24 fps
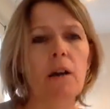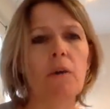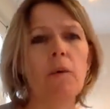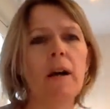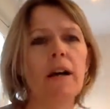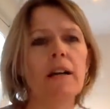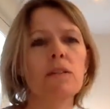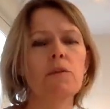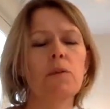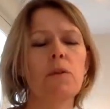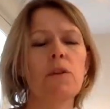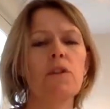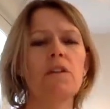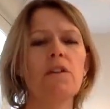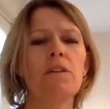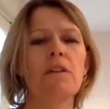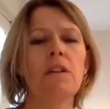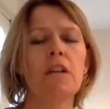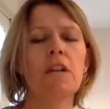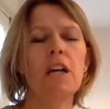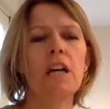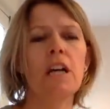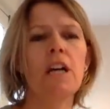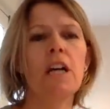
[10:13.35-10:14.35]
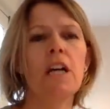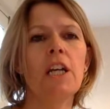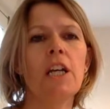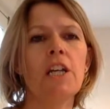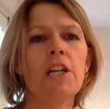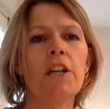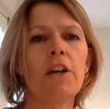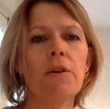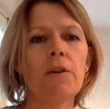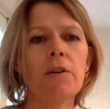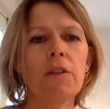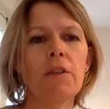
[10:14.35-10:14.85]
Whereas when you're,
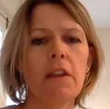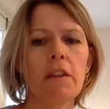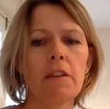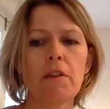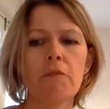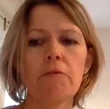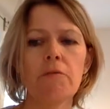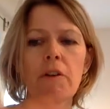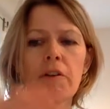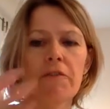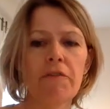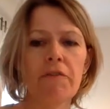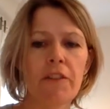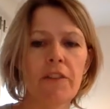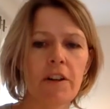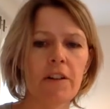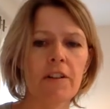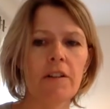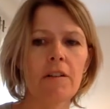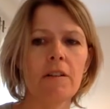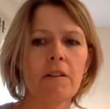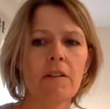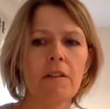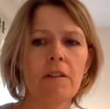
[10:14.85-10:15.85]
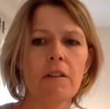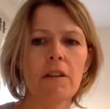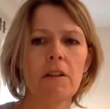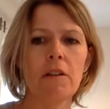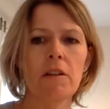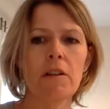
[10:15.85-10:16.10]
the referral,